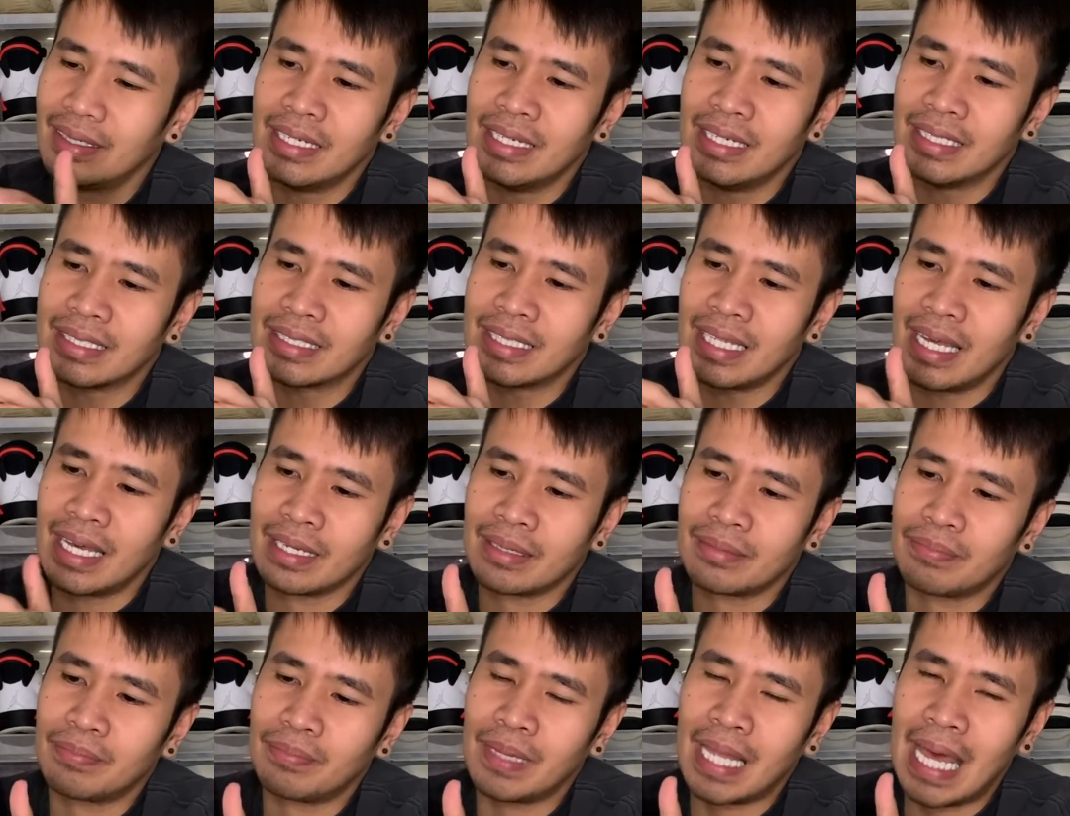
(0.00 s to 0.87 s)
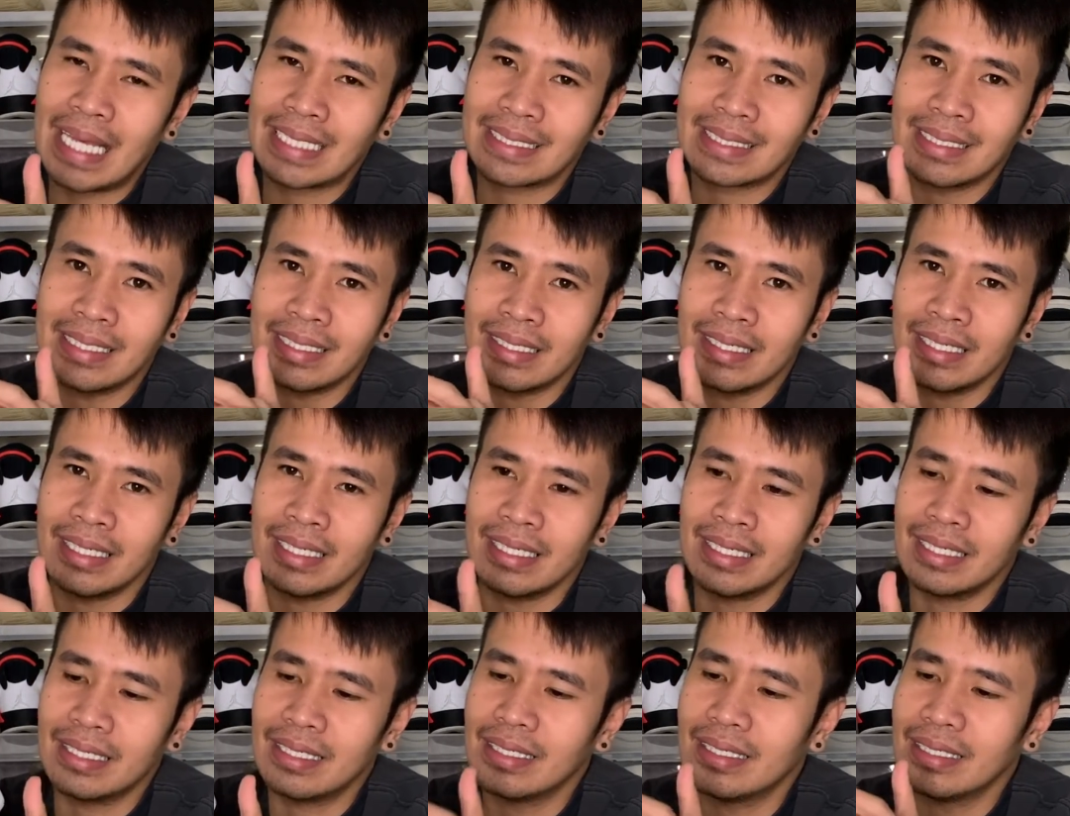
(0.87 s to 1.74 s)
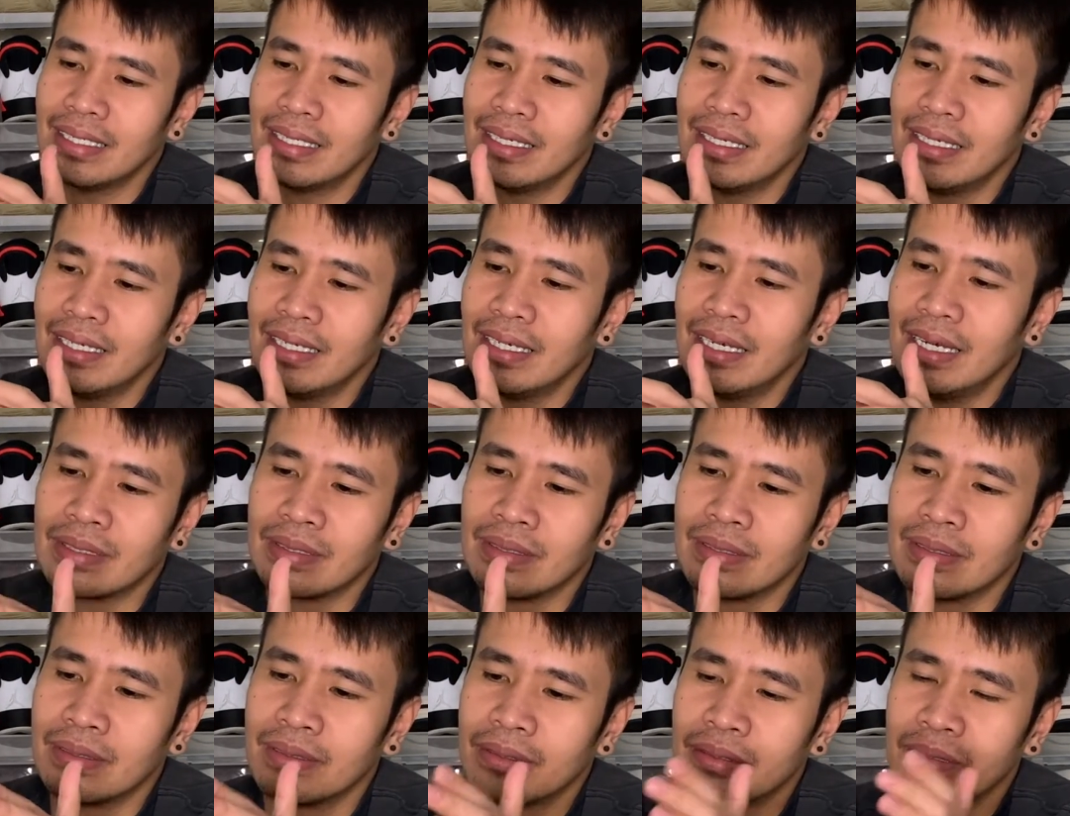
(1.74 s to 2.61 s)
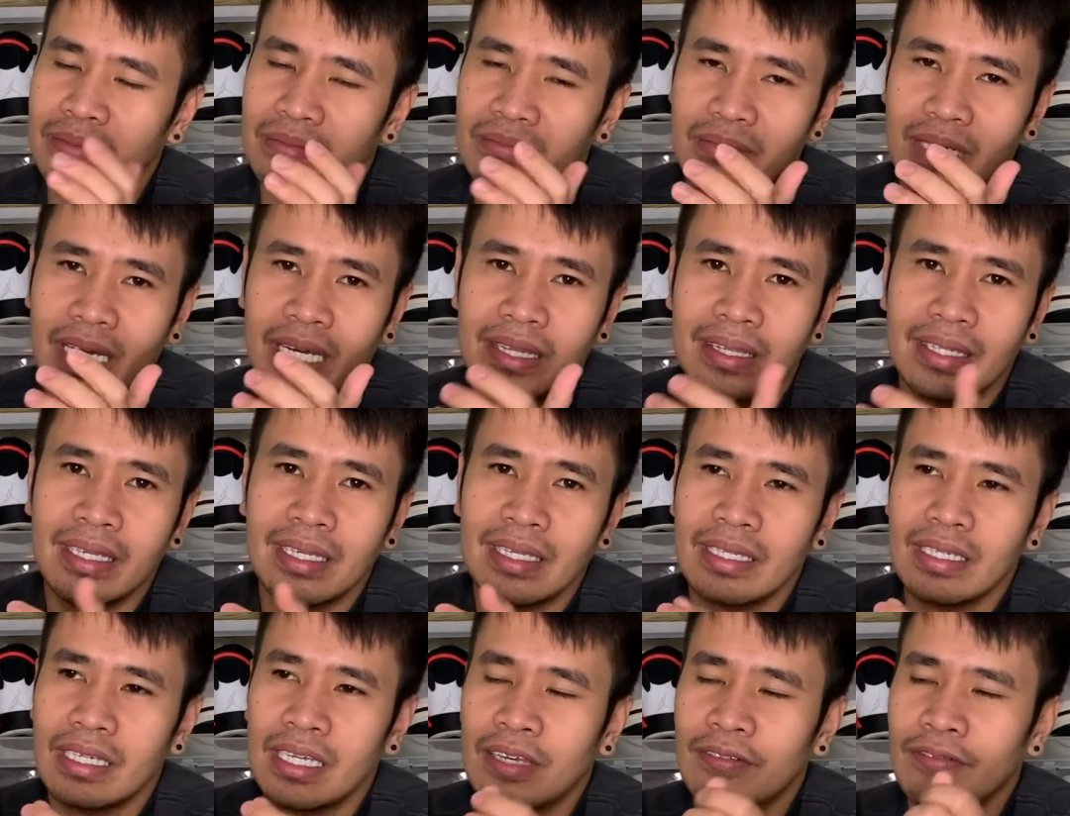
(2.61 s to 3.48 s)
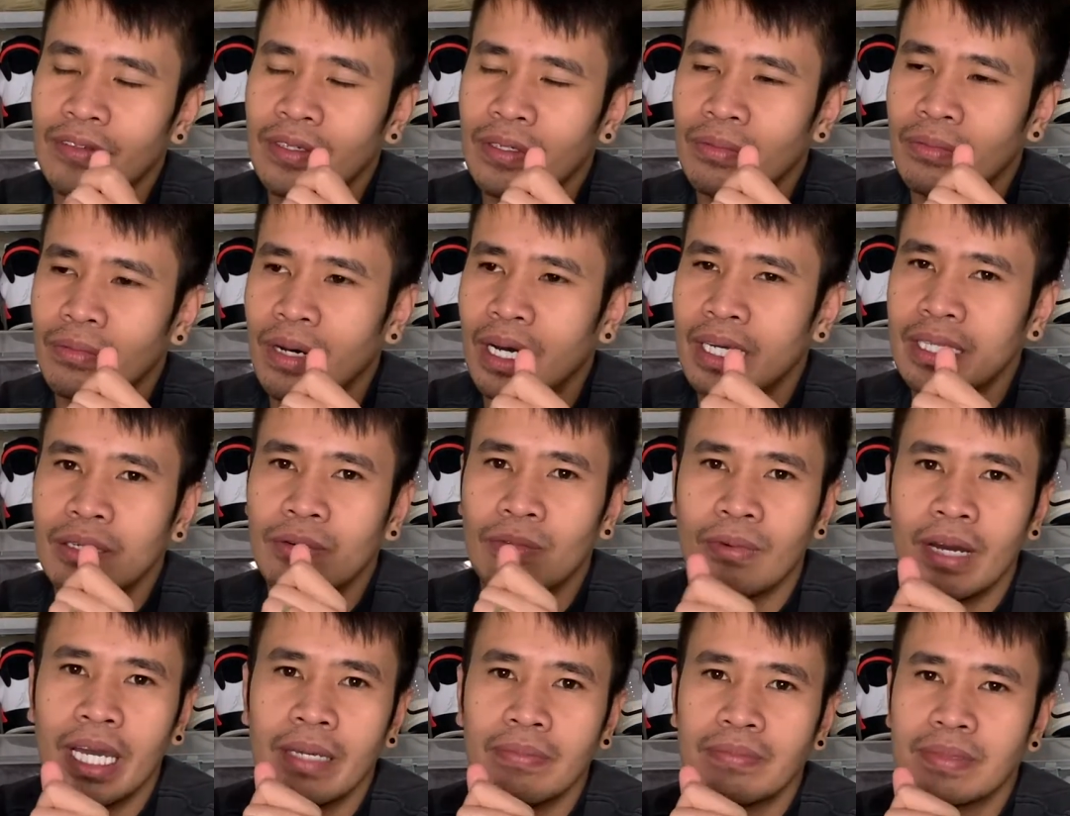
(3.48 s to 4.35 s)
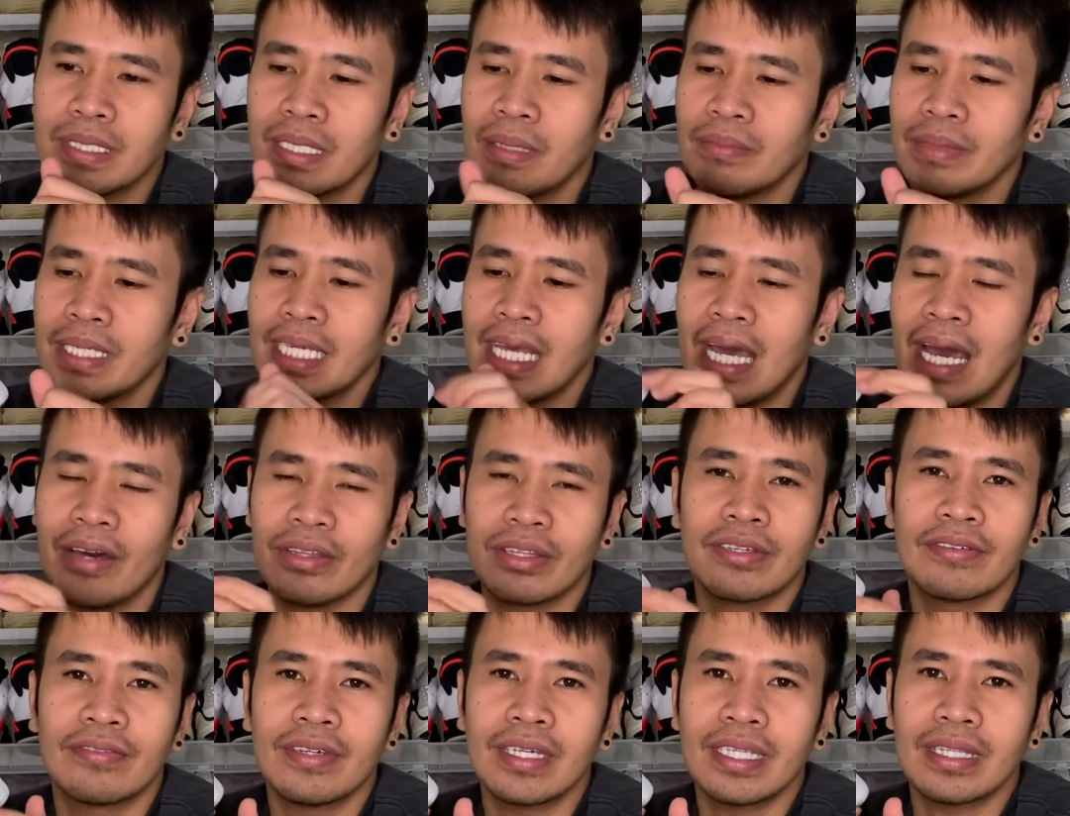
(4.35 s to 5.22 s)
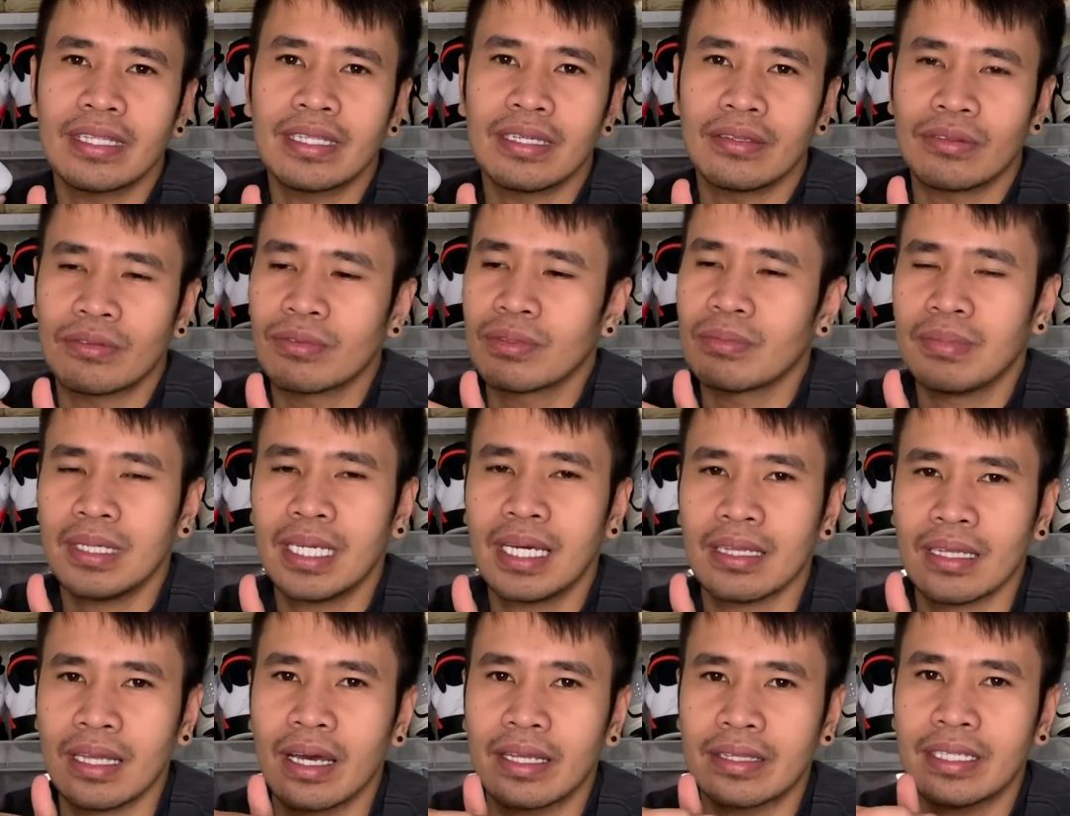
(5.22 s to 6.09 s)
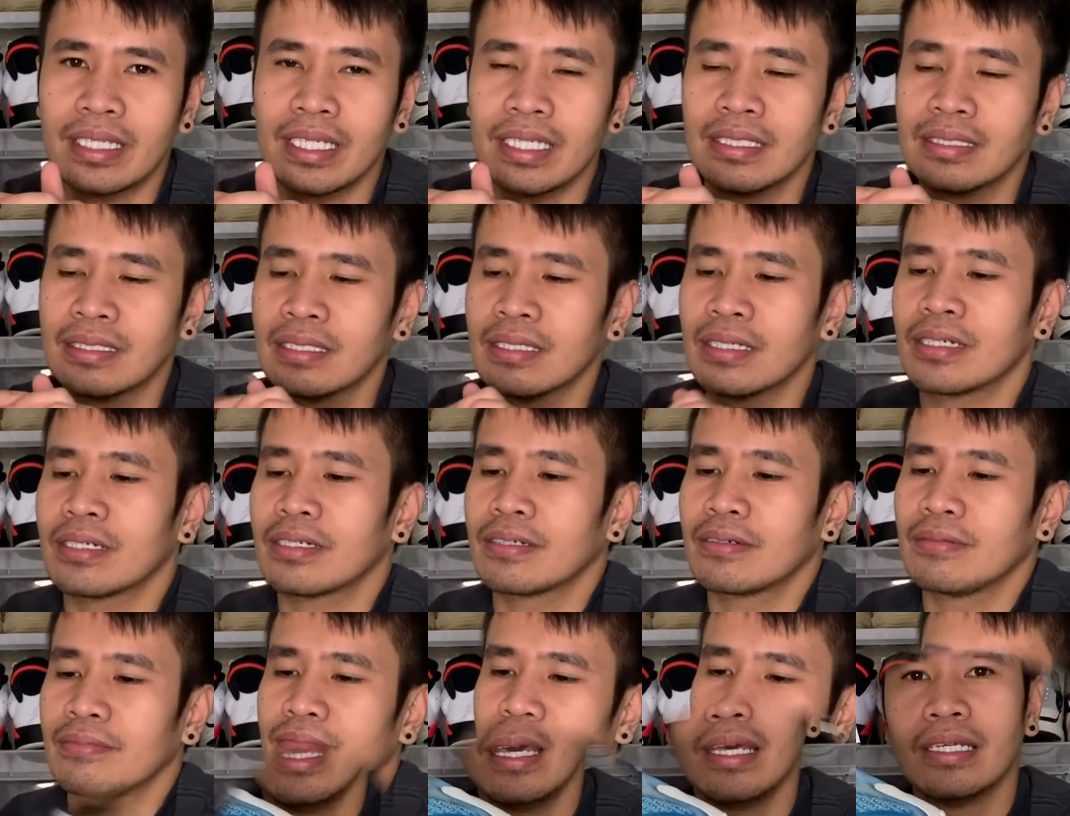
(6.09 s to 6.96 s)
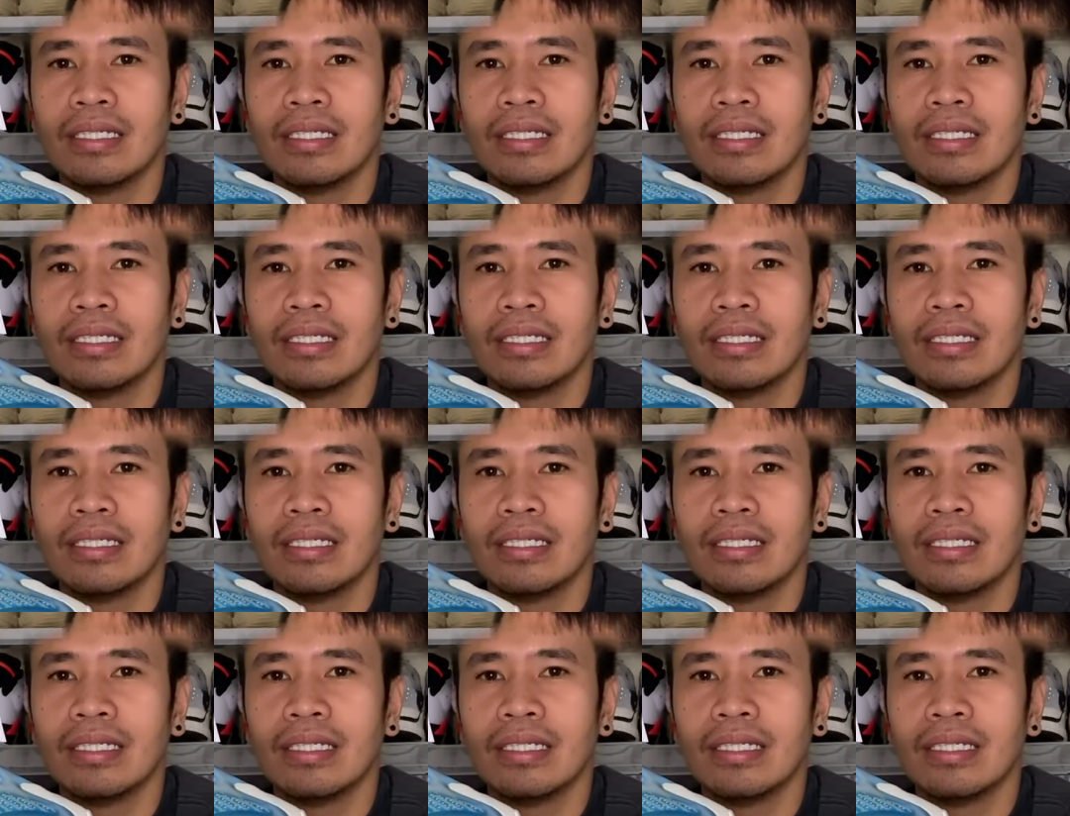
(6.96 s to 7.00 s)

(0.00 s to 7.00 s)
it's like plasticky. So I think if you want to wipe something out of it, it would be a lot easier.